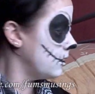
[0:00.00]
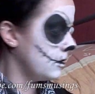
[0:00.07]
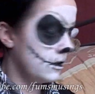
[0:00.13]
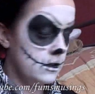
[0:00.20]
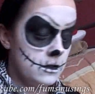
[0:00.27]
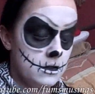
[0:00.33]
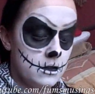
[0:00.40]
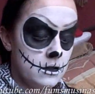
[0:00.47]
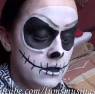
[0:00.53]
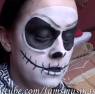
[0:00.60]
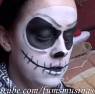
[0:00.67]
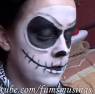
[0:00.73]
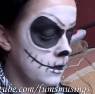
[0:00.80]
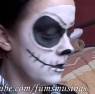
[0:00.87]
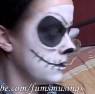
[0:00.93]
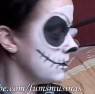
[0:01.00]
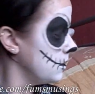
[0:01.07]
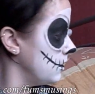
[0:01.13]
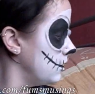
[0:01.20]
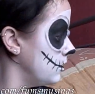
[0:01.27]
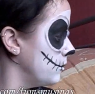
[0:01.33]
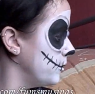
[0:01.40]
and there's a
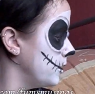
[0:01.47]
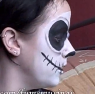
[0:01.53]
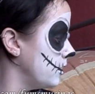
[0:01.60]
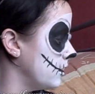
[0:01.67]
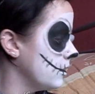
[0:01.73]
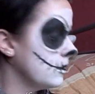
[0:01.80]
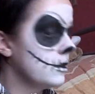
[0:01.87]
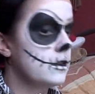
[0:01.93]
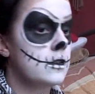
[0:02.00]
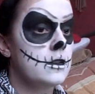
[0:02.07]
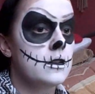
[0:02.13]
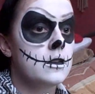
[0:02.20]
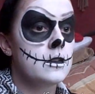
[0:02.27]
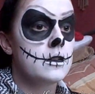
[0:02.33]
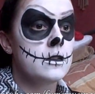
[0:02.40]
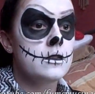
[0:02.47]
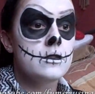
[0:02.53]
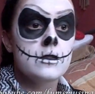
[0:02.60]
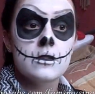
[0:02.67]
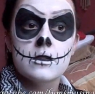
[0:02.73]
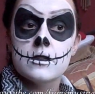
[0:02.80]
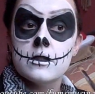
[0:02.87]
little bit
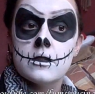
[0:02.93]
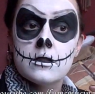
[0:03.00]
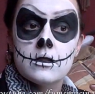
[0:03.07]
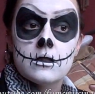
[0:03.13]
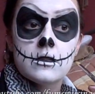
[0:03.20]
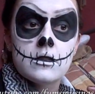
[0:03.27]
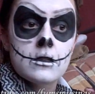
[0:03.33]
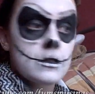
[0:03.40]
just